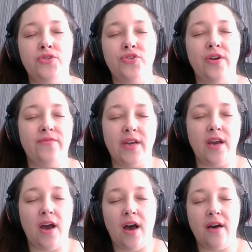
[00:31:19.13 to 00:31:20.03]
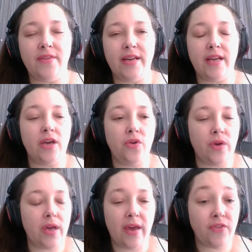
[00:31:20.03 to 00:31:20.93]
drifting off. And
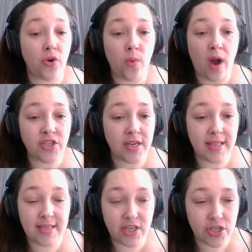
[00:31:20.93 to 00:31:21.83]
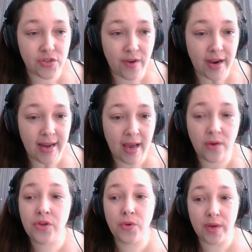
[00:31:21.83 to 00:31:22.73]
if you're washing the dishes right
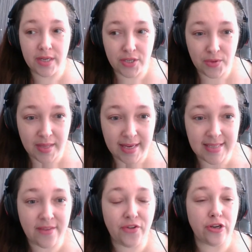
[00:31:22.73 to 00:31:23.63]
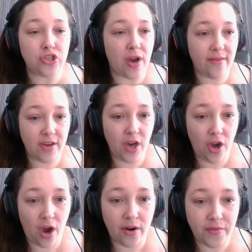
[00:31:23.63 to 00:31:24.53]
now, you can do this. If you're driving a
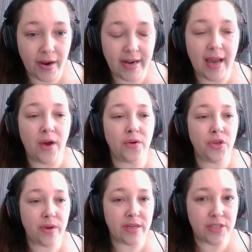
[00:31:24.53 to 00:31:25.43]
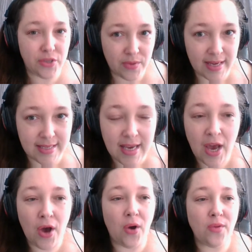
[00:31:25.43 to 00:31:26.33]
car right now, you can do this.
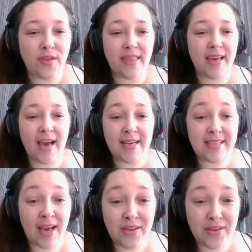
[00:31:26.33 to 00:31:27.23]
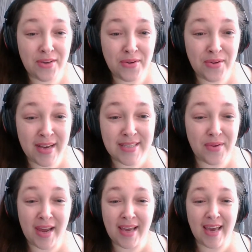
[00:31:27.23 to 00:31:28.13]
Only thing I tell you is,
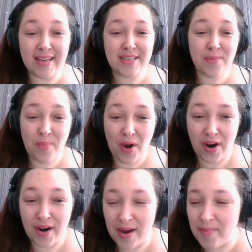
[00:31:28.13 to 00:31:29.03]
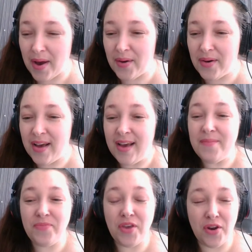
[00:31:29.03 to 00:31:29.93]
when I get to the part about,
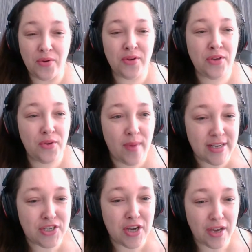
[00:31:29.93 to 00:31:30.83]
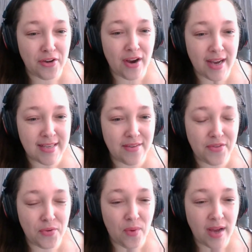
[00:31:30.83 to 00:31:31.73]
you may shut your eyes
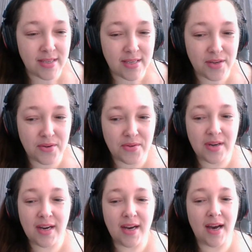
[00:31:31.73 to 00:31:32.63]
if you want to,